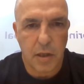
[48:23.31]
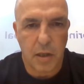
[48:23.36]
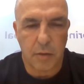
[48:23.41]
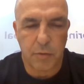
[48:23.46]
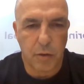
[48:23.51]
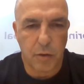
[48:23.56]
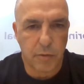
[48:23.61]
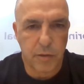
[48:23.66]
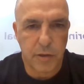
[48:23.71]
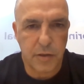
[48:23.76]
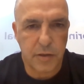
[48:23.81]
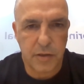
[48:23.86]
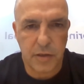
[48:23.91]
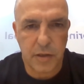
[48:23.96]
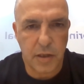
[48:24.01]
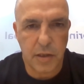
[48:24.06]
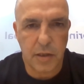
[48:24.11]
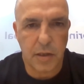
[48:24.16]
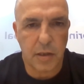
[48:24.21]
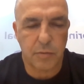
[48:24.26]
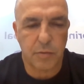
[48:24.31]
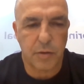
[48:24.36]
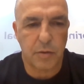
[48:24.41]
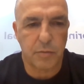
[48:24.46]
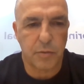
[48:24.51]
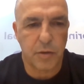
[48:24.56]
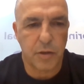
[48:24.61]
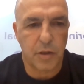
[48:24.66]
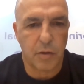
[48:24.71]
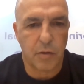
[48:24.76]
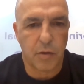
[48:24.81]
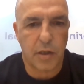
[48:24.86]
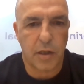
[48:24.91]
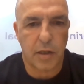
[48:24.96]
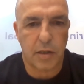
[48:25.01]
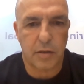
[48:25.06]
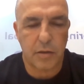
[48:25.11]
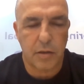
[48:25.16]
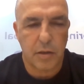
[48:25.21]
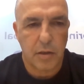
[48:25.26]
And we already see that when we look
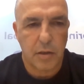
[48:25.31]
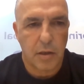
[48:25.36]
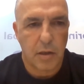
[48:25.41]
at